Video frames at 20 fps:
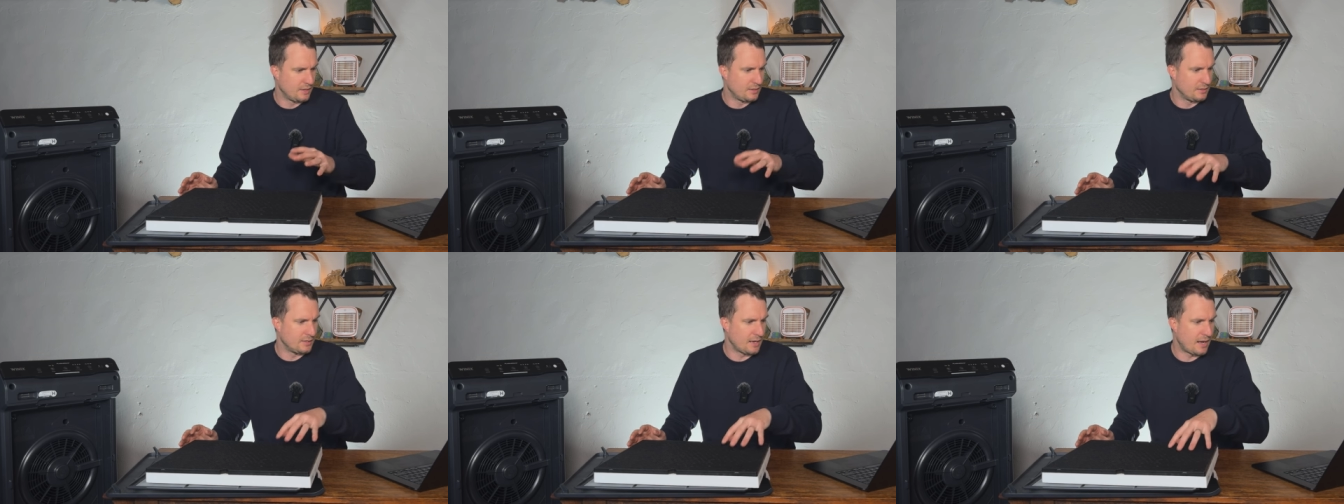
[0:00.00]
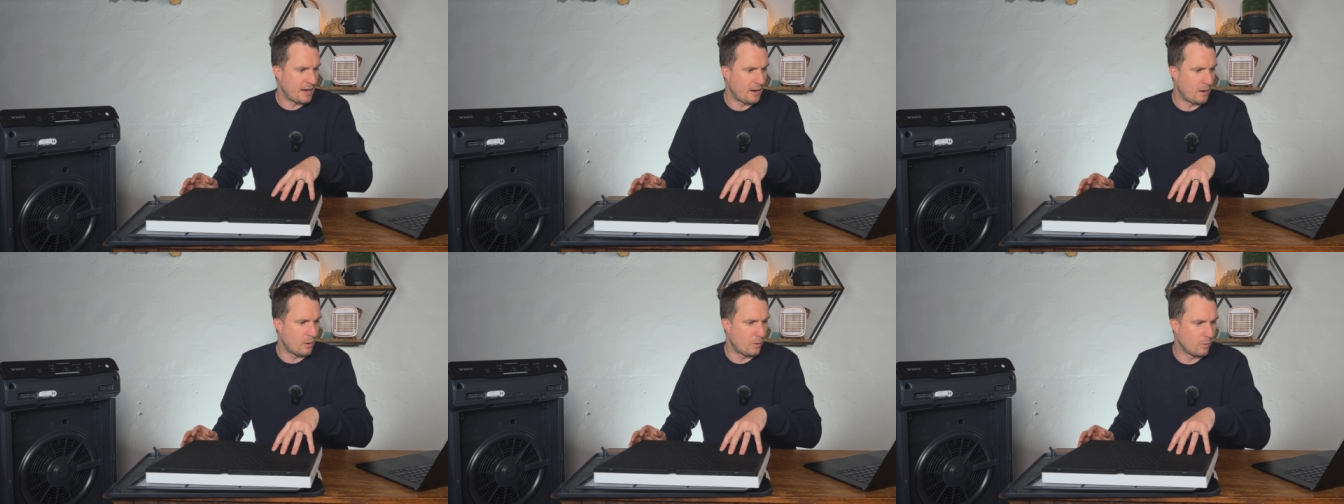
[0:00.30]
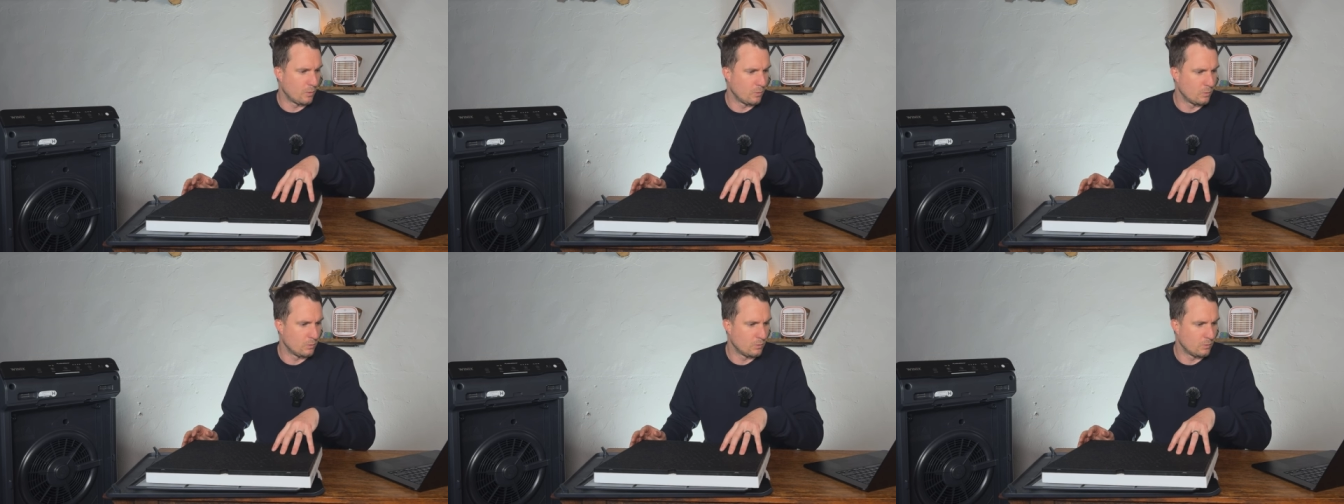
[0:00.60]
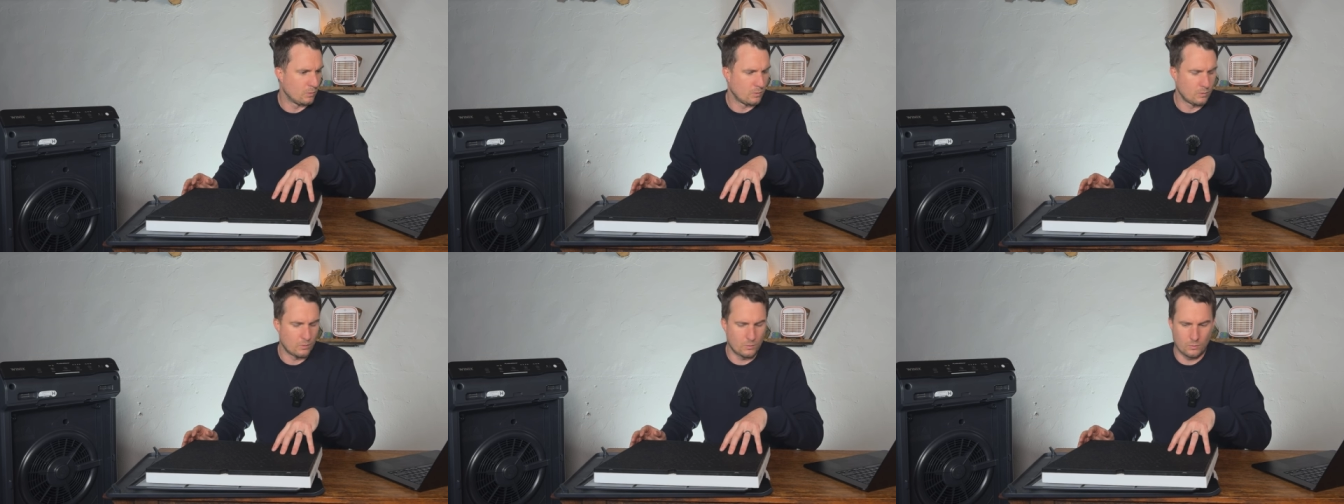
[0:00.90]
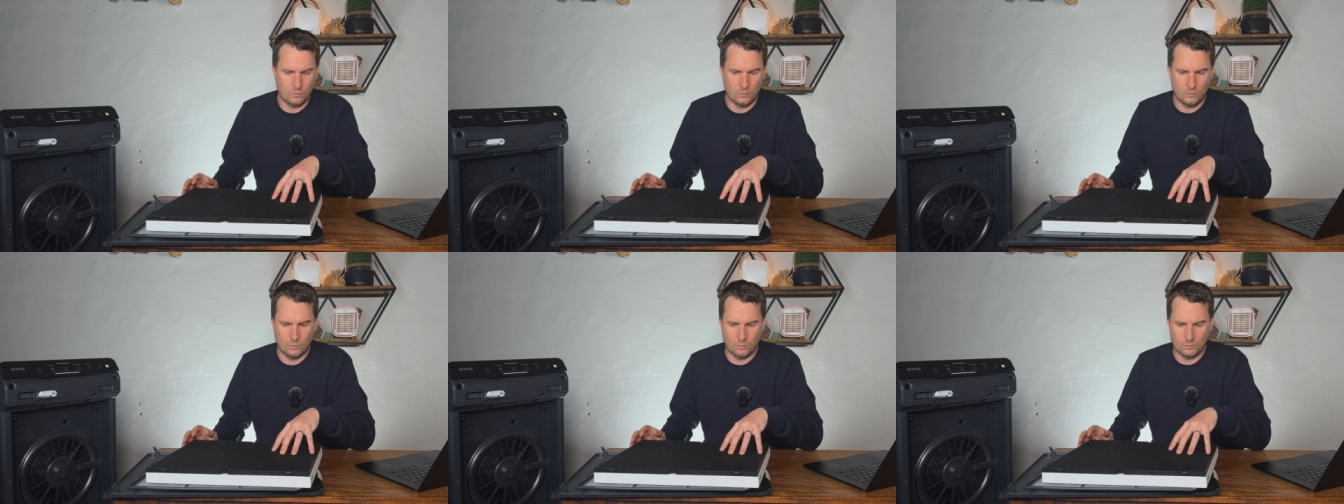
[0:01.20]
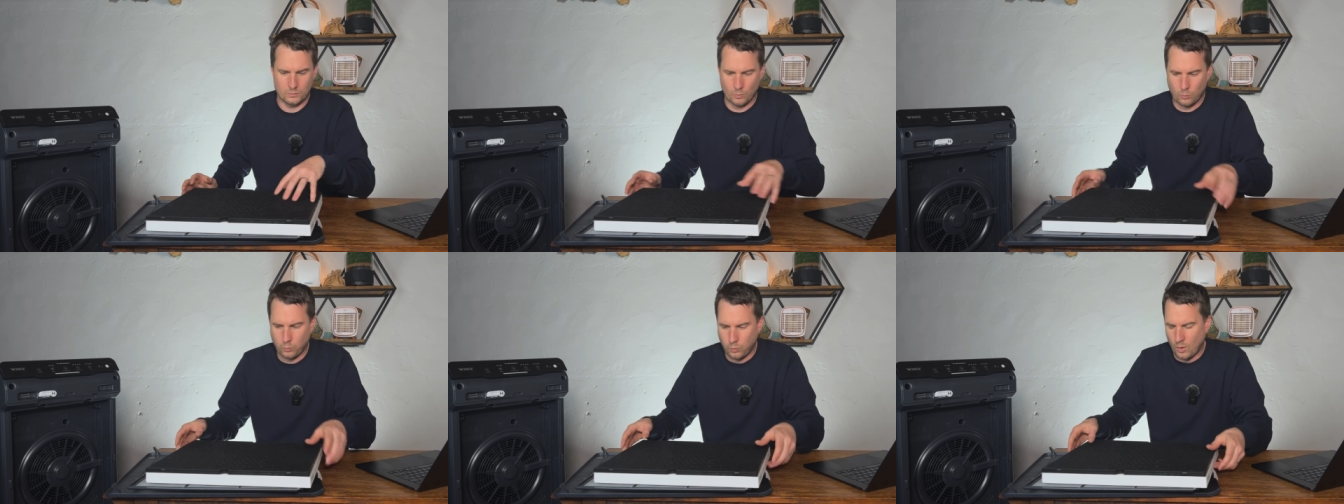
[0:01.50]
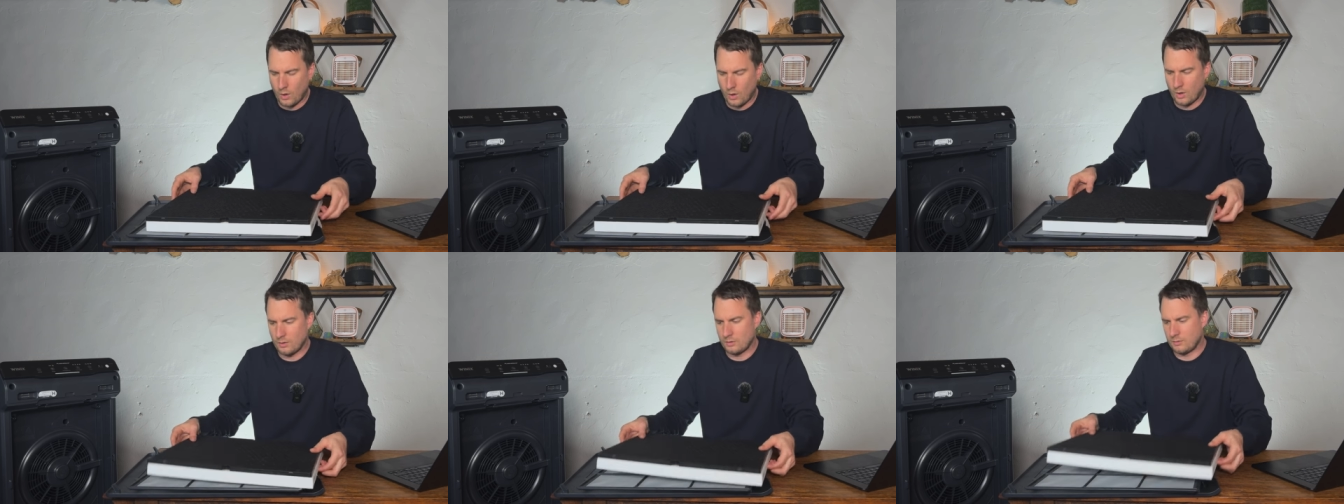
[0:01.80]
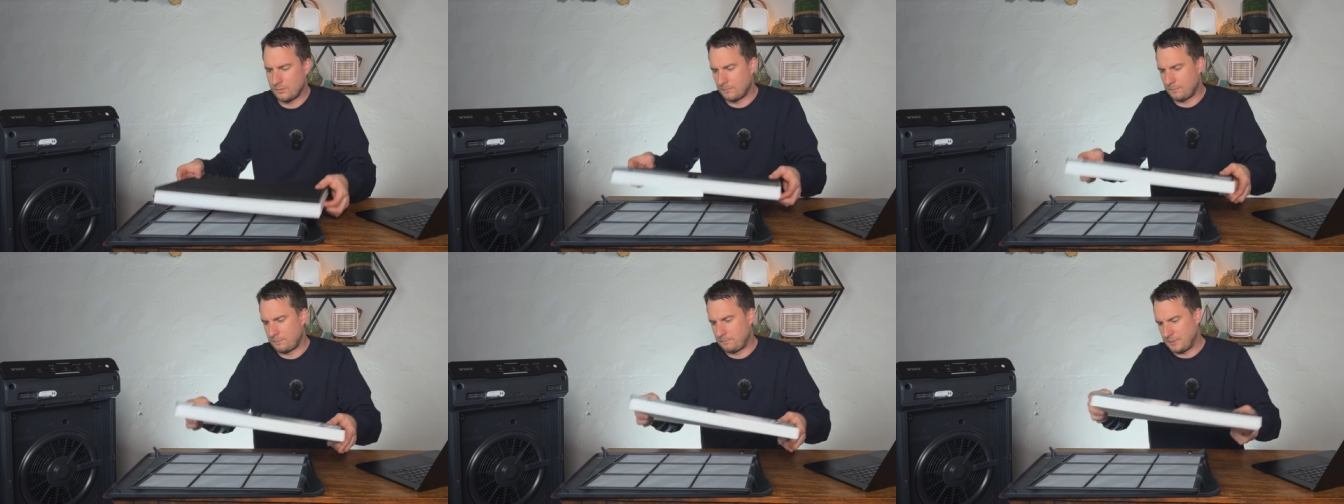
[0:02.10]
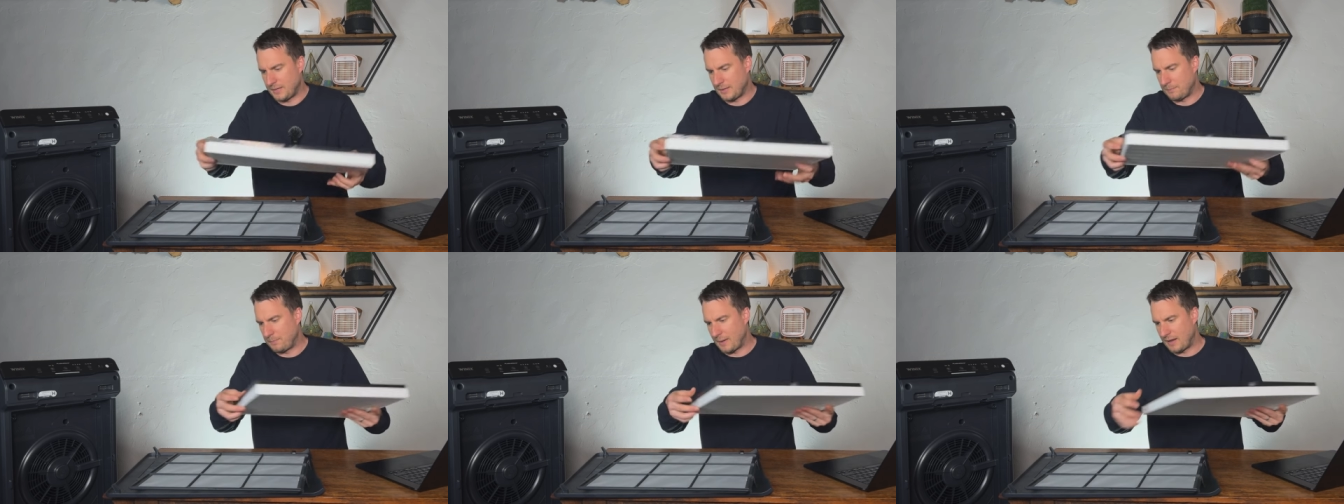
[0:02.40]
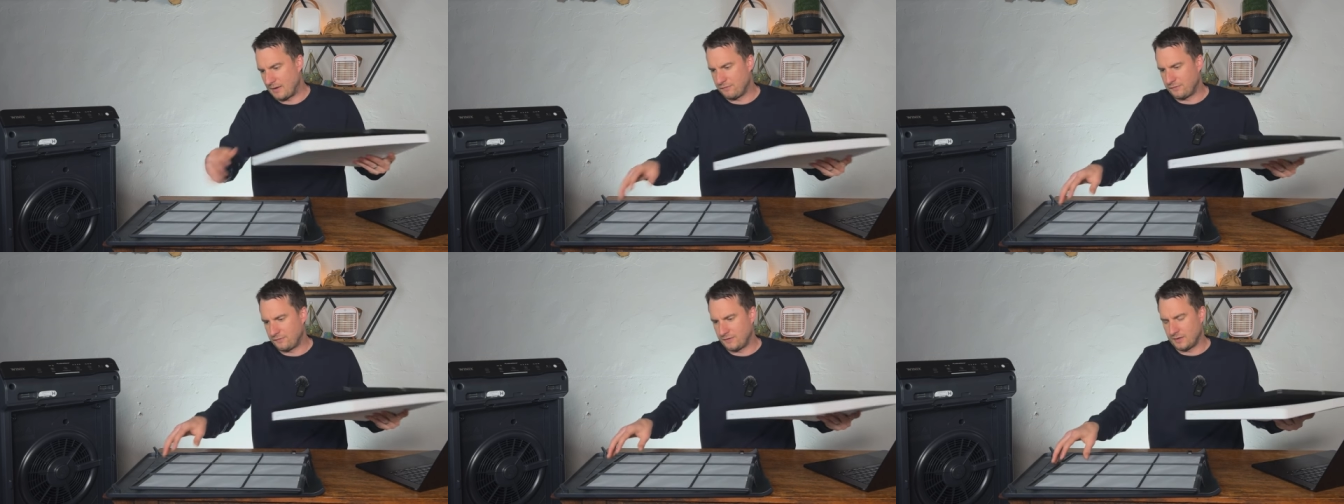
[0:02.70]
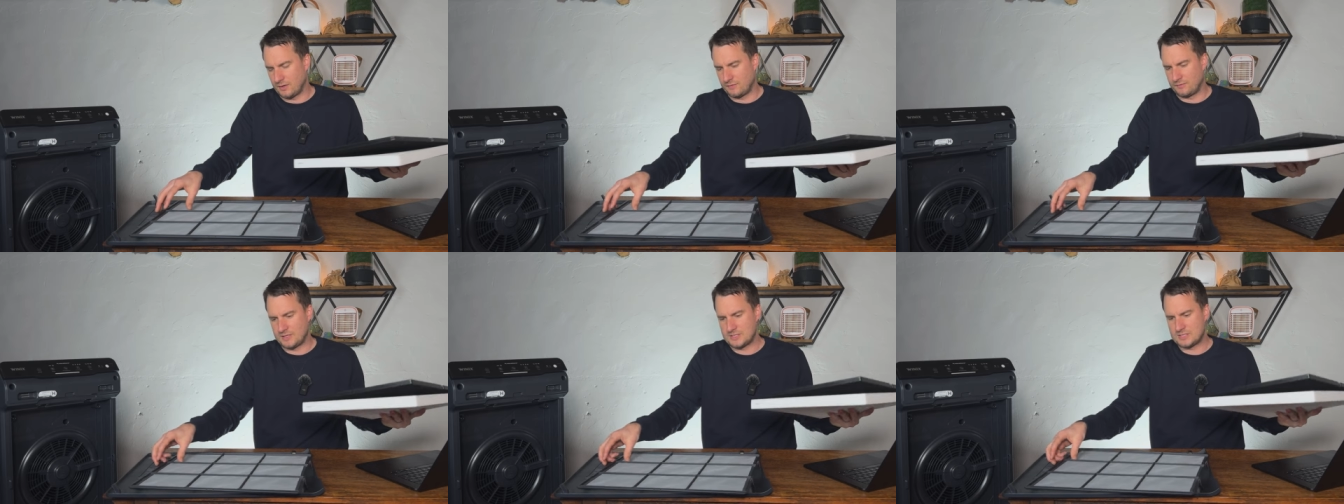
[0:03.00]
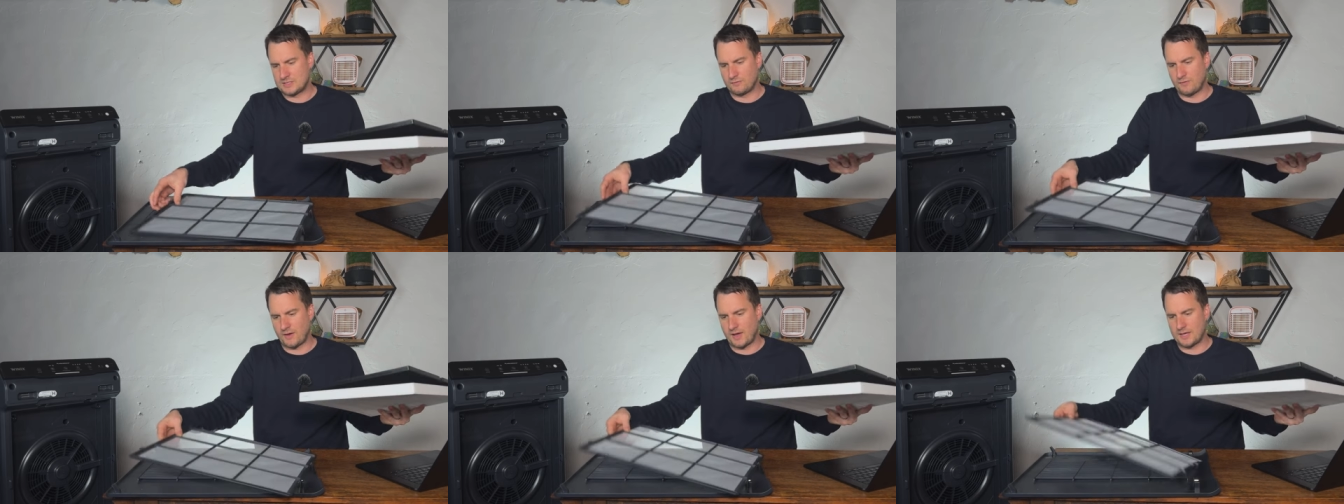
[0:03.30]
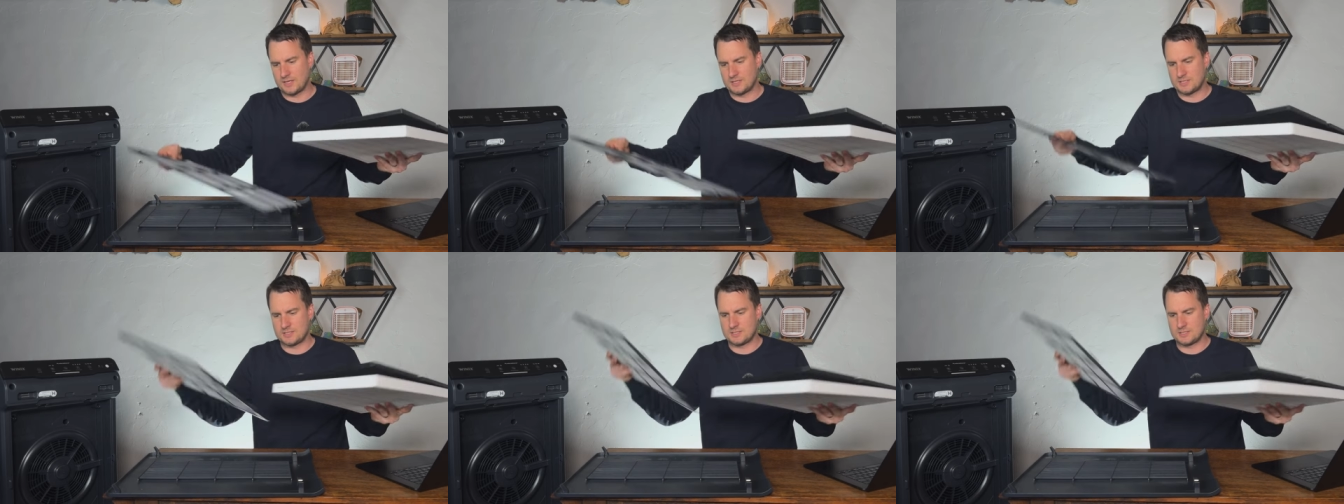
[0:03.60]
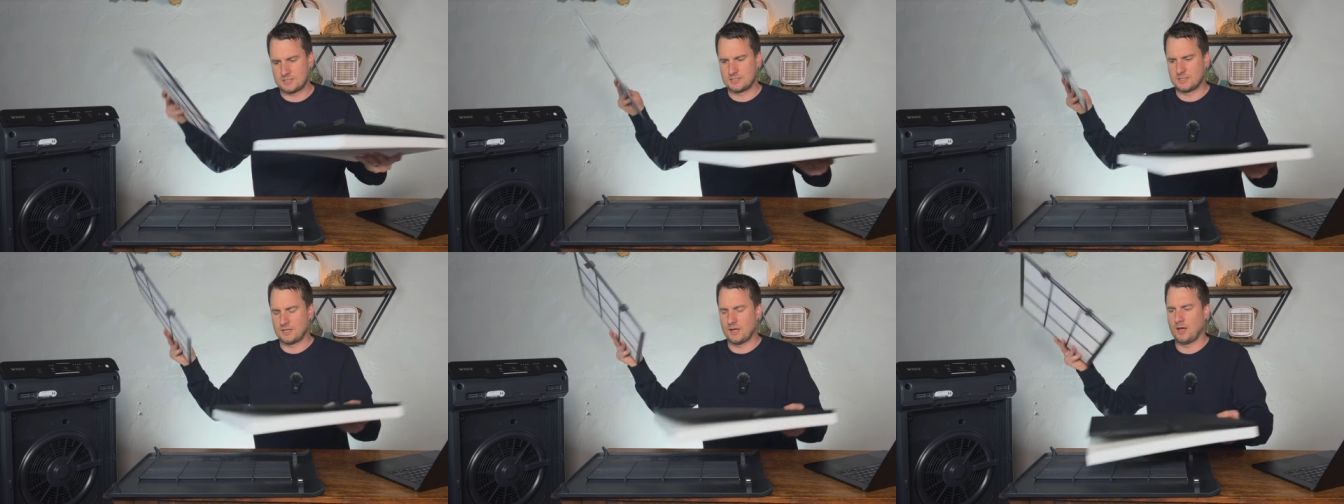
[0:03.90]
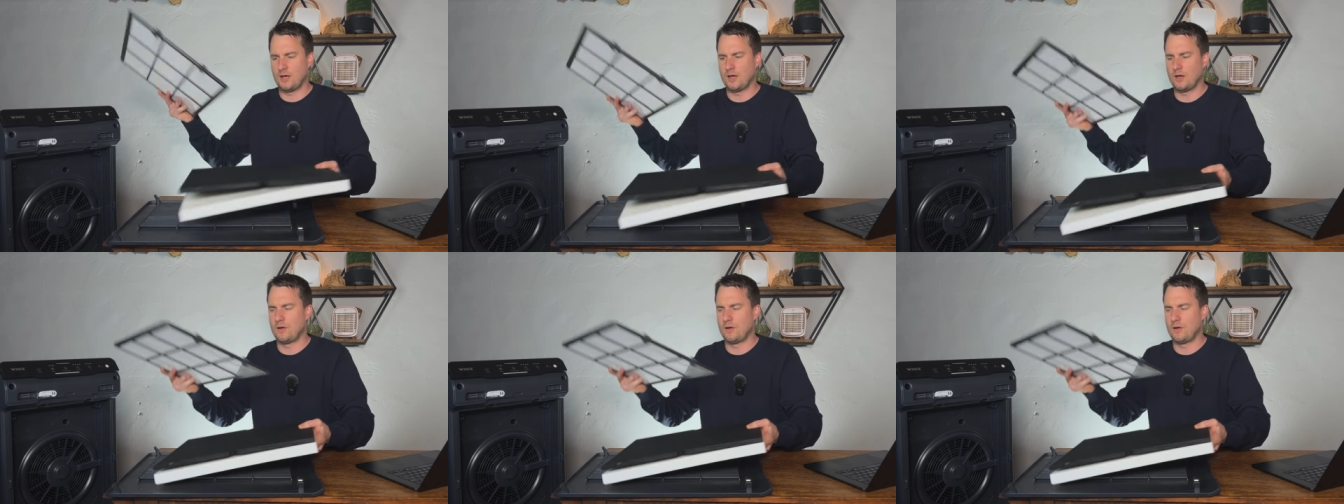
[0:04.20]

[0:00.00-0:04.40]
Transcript: Now, the one big benefit of this device uh,